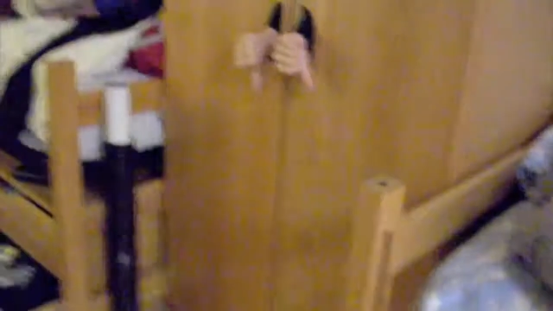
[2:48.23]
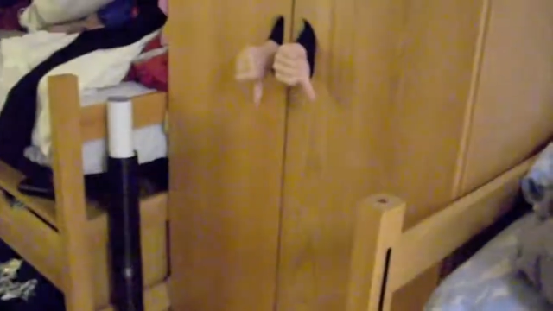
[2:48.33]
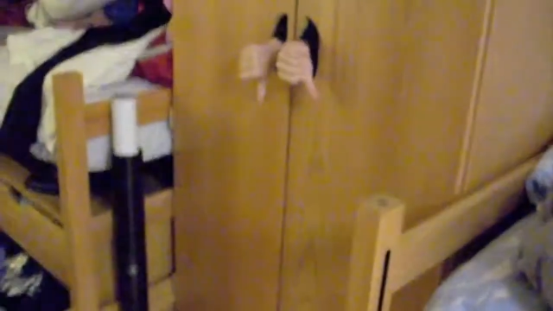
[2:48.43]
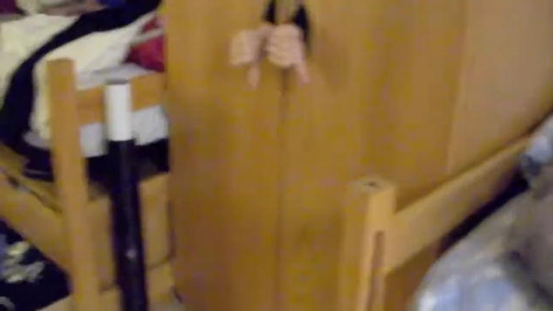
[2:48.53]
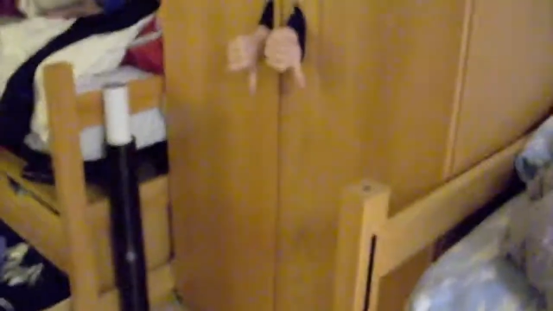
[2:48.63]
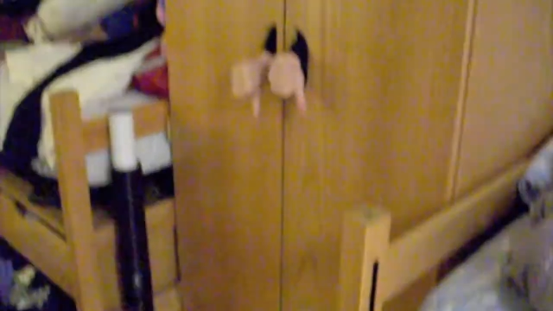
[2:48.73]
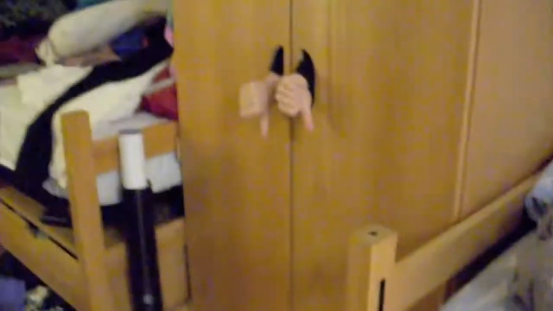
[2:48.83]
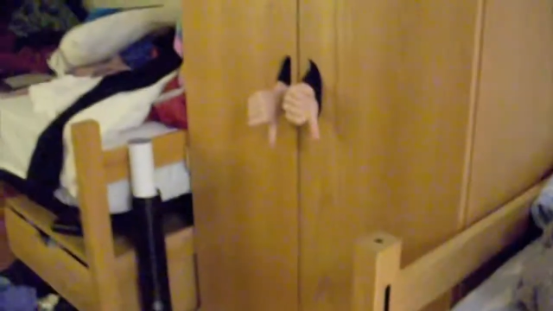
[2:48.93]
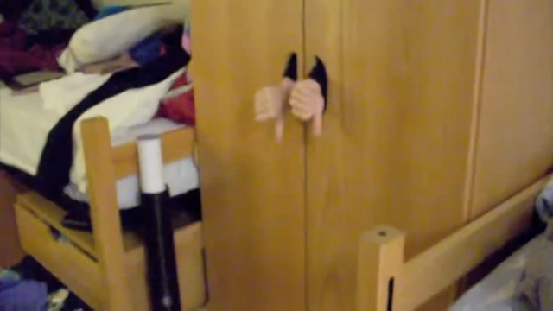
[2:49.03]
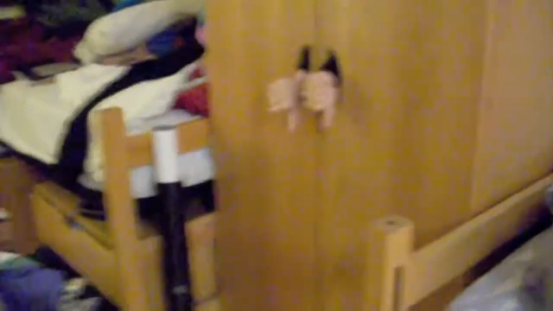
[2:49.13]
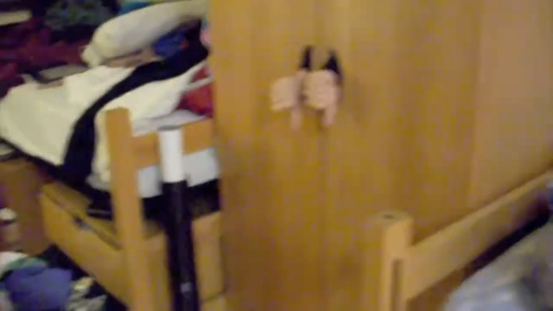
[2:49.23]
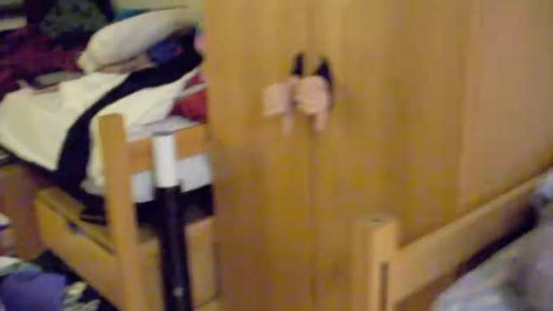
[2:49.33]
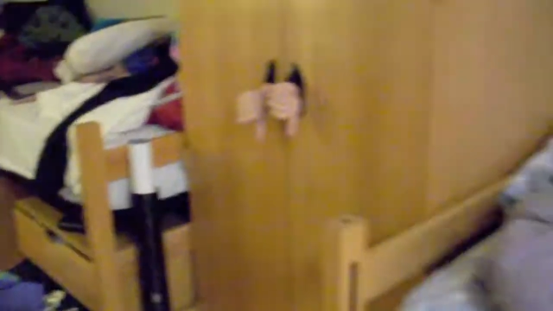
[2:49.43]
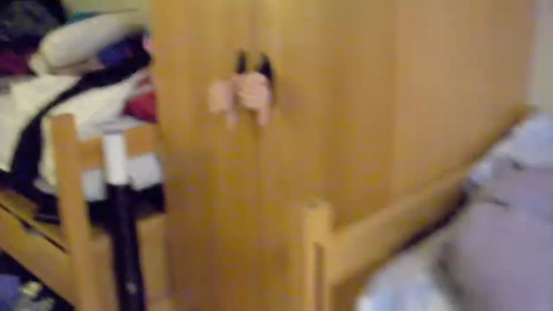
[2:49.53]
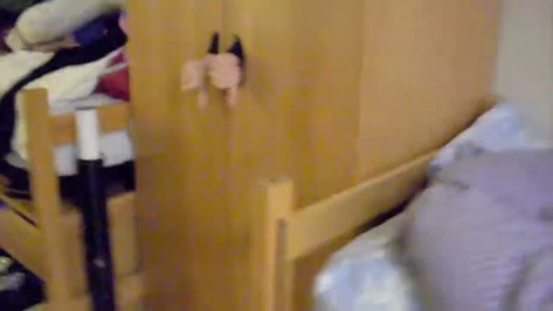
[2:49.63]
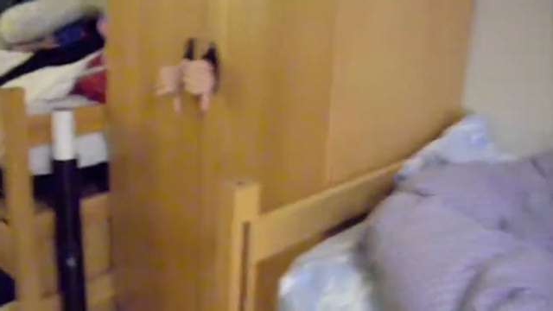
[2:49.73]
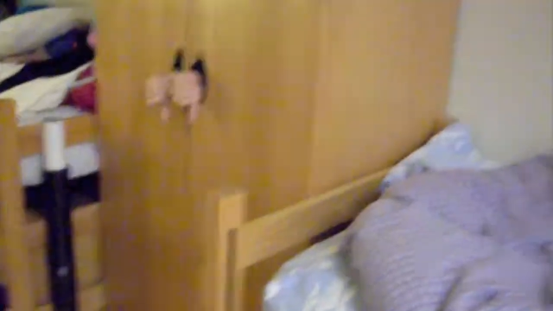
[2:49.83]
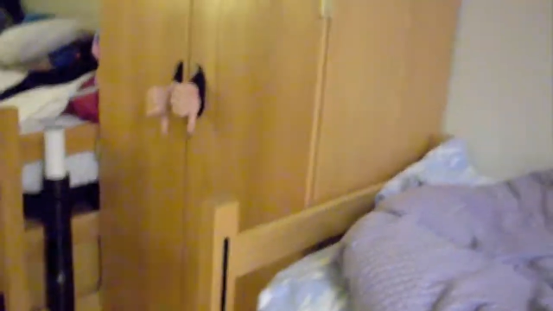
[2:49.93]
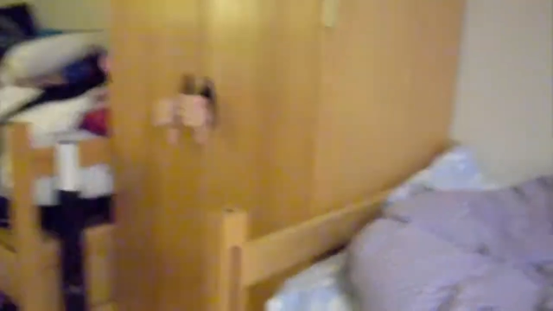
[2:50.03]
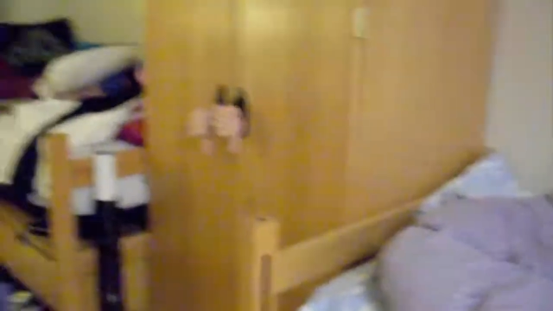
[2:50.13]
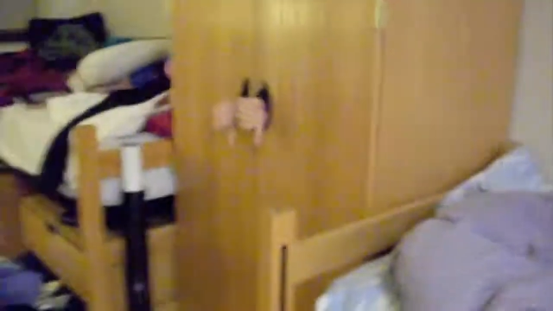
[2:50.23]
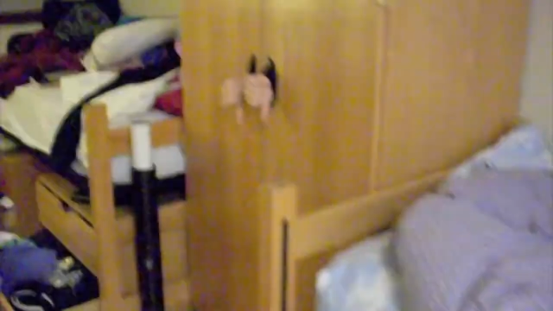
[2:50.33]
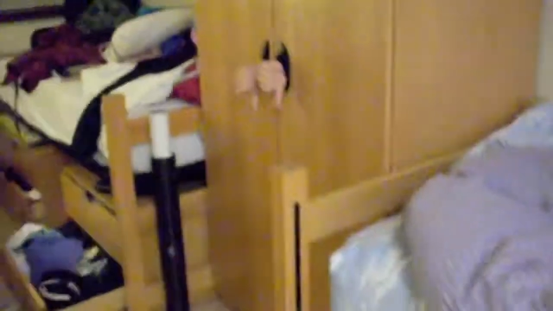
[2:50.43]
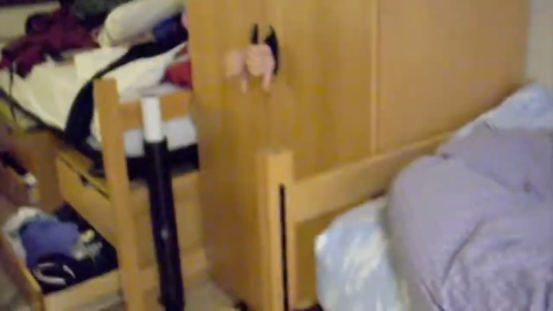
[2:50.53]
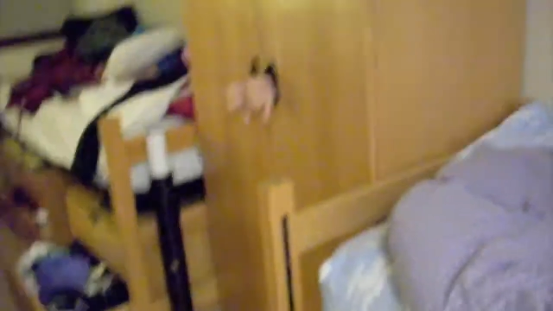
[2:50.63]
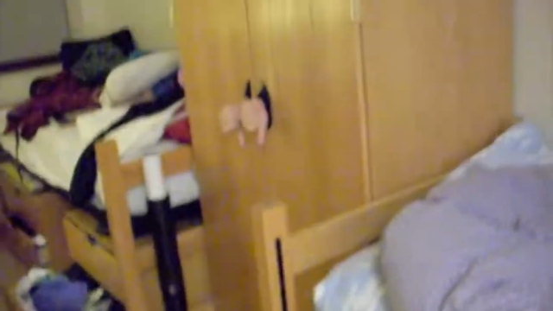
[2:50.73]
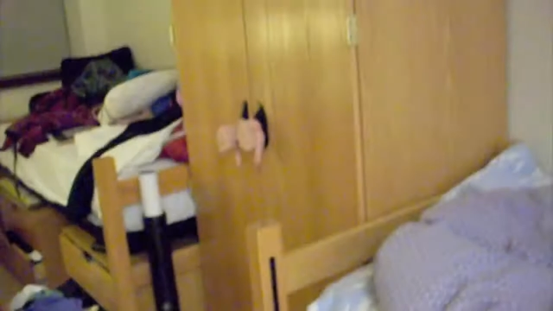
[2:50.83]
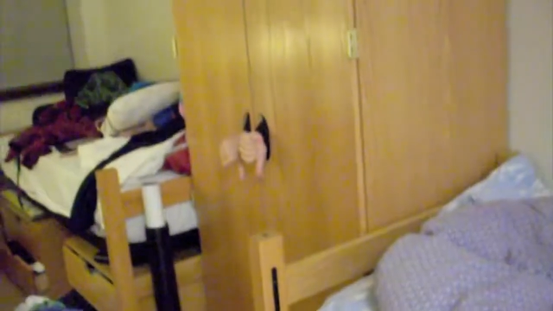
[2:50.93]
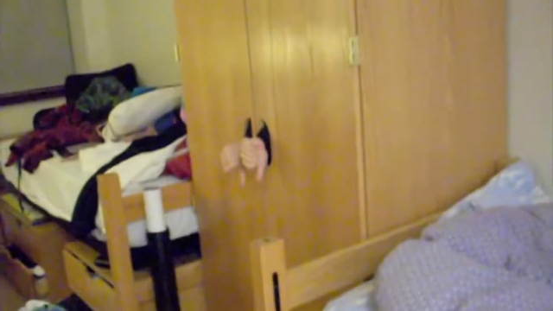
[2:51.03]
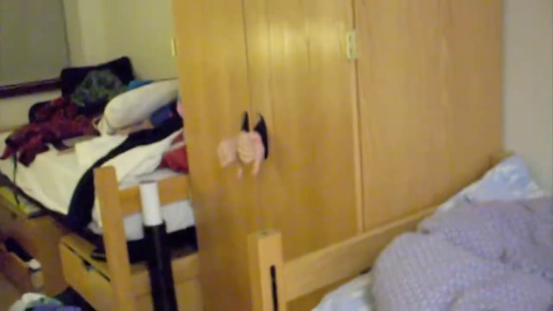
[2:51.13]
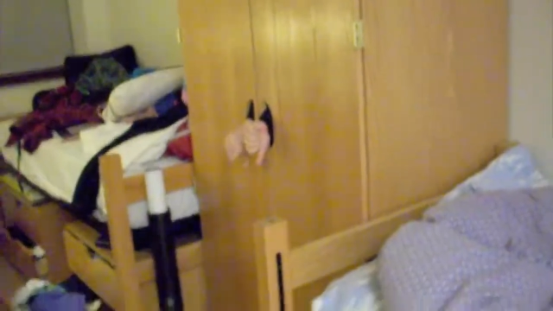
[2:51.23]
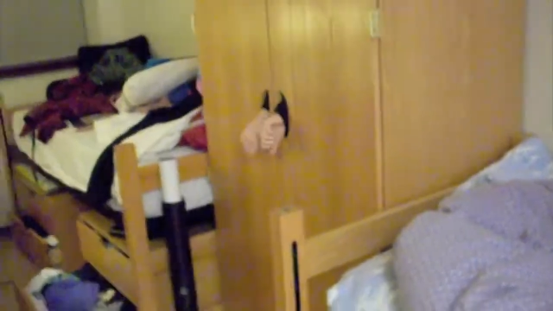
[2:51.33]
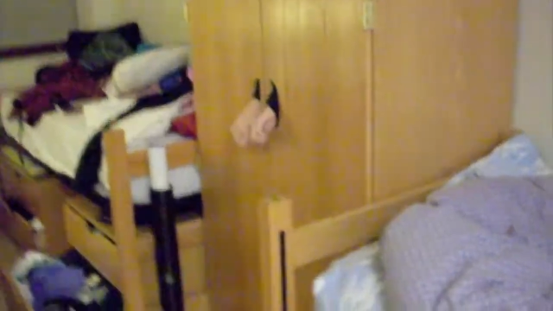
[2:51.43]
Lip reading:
[unreadable: no face in view]